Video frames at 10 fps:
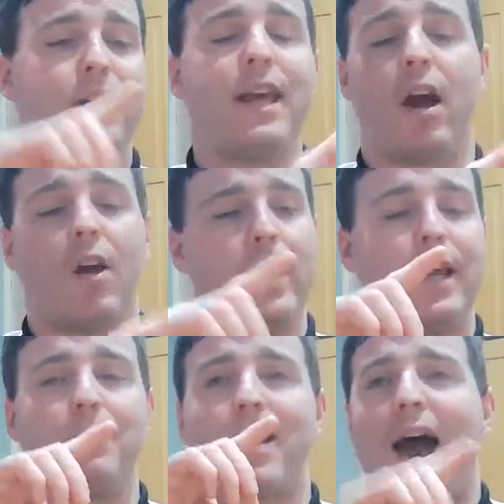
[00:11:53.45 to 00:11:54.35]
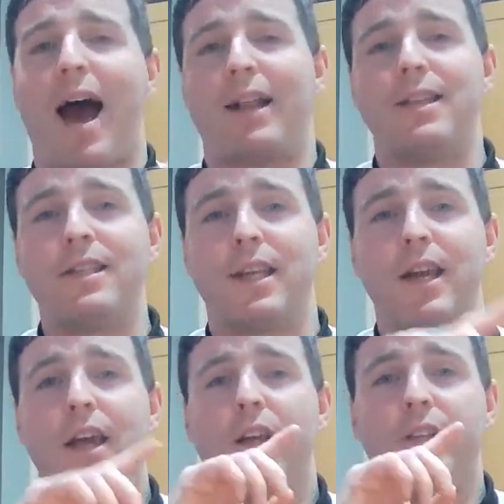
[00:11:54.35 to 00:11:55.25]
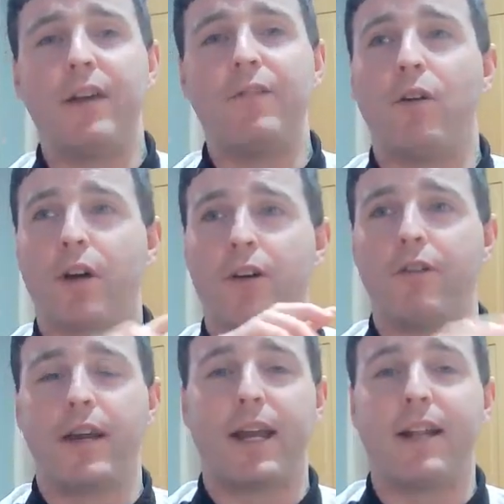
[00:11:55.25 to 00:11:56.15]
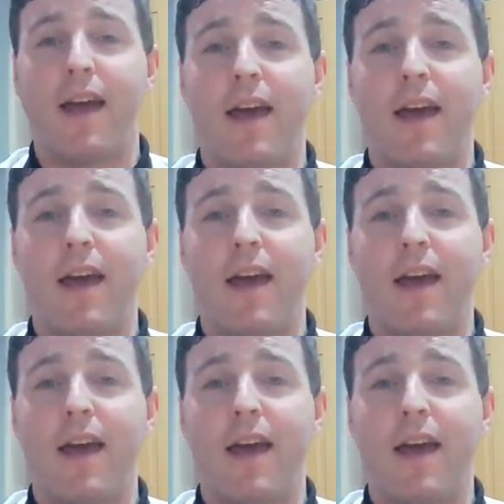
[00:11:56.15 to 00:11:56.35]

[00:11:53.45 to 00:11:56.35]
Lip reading: Nico Williams and Divock Origi.